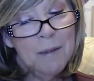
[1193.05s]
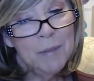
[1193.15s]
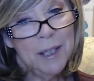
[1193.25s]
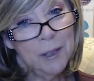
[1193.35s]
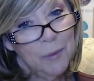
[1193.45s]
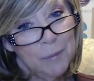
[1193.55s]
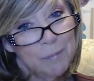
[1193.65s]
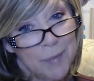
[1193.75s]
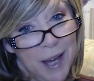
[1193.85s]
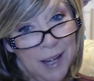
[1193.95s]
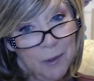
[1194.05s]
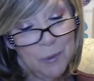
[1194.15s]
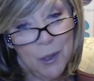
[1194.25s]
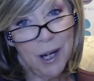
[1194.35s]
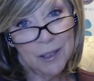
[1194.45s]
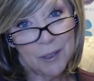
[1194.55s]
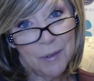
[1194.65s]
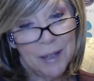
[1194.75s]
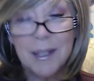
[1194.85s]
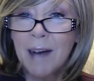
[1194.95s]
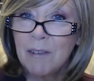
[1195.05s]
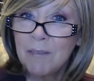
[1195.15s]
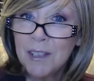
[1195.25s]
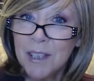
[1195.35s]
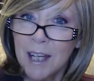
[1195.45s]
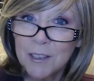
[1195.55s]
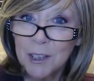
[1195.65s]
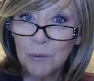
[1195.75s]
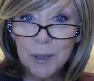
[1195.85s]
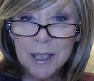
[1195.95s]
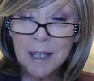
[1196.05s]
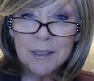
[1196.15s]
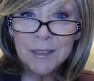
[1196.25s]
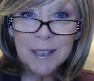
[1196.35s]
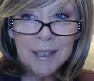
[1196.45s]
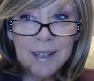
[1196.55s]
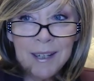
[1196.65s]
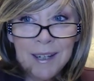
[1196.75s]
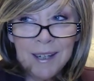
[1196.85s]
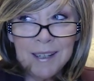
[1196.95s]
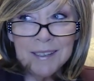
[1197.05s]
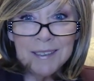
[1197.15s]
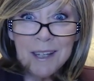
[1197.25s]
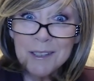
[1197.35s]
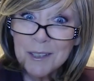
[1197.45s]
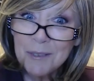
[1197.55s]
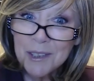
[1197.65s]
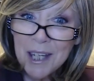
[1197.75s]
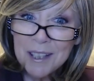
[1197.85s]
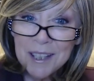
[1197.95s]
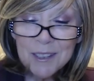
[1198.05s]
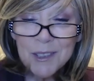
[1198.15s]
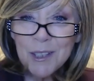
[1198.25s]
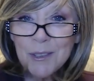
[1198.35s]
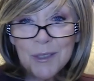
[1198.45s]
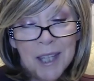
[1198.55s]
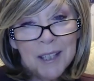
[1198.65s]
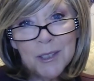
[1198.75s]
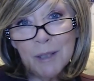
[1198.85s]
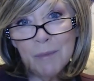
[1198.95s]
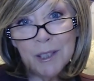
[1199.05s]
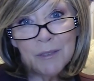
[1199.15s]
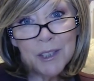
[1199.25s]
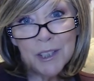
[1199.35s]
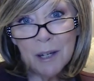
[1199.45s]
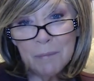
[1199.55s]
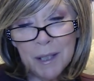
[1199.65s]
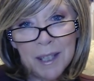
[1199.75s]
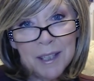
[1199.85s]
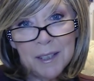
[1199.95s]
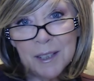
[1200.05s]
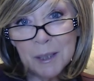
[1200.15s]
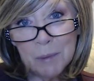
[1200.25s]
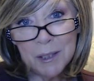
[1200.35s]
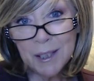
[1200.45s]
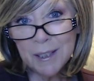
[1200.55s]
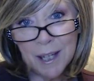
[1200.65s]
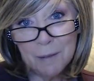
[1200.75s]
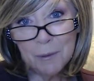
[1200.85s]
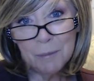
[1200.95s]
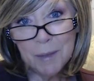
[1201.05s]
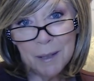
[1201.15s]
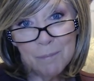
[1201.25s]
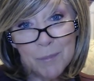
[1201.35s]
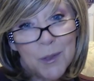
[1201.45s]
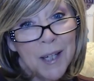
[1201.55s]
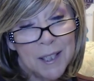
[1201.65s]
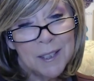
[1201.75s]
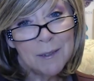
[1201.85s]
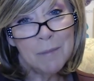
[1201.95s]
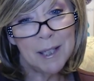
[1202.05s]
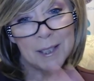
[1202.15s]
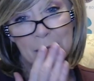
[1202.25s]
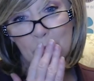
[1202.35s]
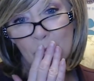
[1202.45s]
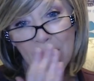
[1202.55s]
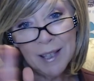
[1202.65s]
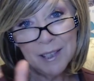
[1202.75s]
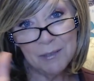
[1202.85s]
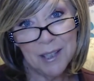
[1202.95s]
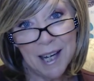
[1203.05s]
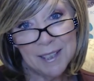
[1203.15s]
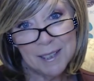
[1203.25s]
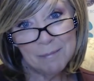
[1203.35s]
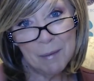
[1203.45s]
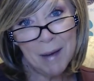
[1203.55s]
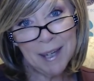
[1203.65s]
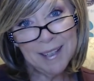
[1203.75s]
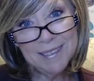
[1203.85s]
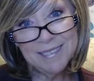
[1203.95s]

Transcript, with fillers: But anyway, I hope you all go out, have a fantastic weekend, and yeah, so we'll chat again soon. Thanks so much for stopping in spending time with me. You guys are amazing. Love you guys. Bye bye.